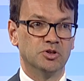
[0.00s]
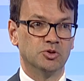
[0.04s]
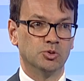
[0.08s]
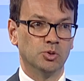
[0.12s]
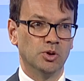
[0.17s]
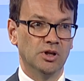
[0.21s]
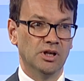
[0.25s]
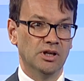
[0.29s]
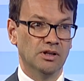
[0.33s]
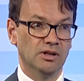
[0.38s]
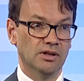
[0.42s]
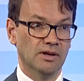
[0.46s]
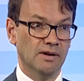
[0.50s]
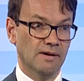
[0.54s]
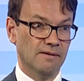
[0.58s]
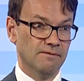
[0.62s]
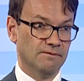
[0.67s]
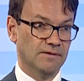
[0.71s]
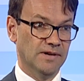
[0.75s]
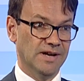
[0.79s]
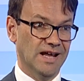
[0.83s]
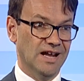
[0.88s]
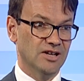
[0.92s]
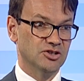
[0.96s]
between
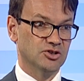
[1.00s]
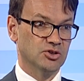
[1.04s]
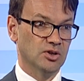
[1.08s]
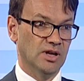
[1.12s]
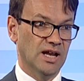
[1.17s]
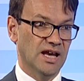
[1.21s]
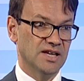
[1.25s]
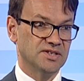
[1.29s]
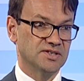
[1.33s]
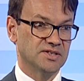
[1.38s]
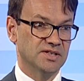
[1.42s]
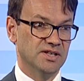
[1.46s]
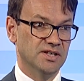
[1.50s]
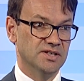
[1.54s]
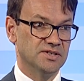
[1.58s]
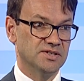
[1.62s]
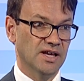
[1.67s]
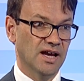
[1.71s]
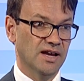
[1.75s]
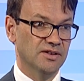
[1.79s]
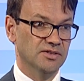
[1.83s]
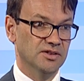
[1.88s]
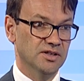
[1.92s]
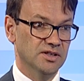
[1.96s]
financial
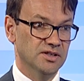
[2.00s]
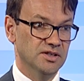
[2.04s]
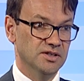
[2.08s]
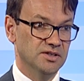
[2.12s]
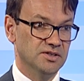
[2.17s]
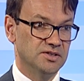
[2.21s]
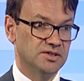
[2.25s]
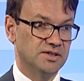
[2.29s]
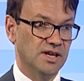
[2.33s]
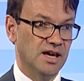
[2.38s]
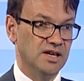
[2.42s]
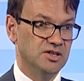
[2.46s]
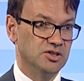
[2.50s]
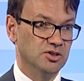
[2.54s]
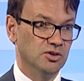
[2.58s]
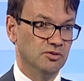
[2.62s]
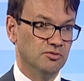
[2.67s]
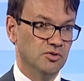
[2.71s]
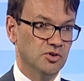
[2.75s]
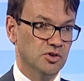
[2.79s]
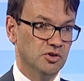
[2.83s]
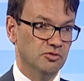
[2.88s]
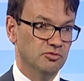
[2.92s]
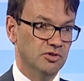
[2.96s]
assets and the state
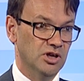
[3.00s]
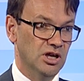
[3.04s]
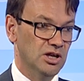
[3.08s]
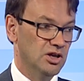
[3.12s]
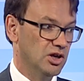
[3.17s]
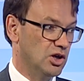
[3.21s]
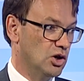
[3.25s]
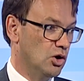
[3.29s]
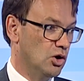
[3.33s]
of the real